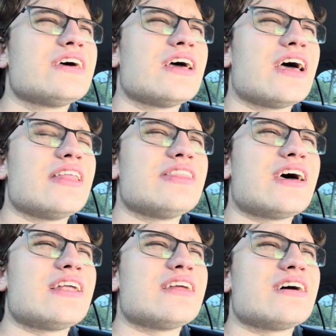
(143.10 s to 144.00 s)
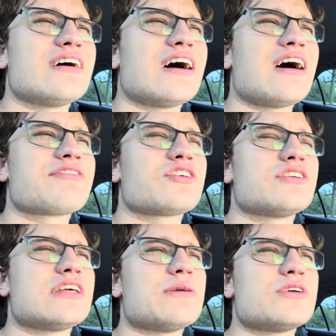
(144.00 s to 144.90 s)
And then after
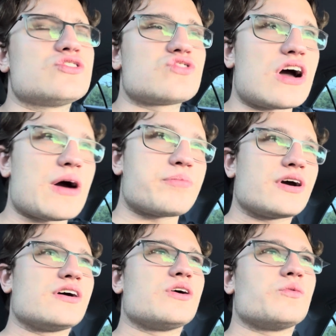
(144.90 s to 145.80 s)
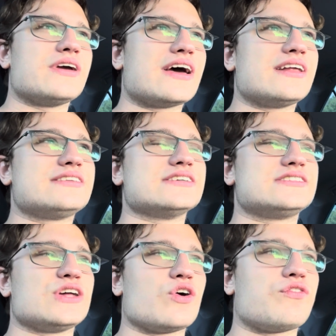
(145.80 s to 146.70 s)
Demon Drop, we headed to
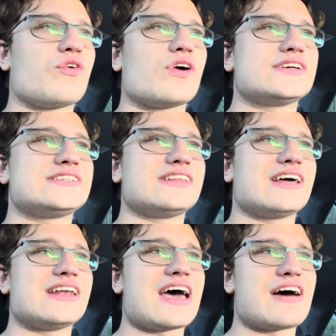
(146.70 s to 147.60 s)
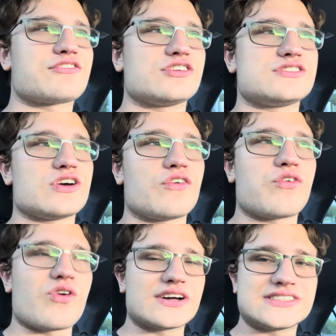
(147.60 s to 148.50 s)
Steel Force. And then after Steel
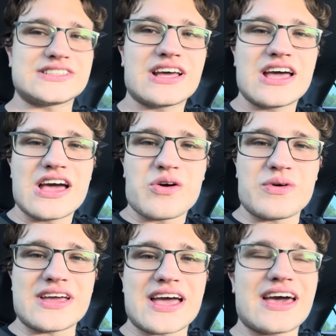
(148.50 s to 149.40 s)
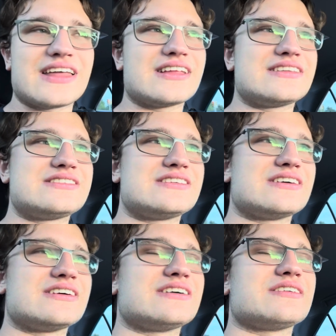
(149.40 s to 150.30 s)
Force, we headed
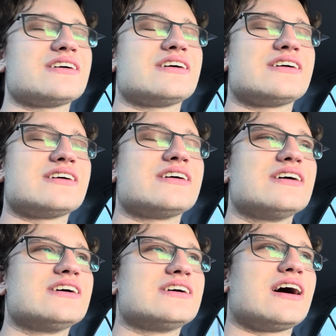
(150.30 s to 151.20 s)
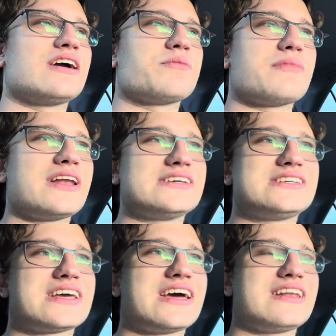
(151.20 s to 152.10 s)
to uh, Iron Menace, Iron Menace
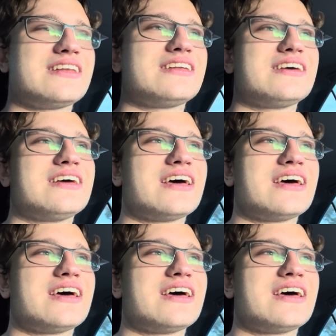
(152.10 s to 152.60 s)
again, again.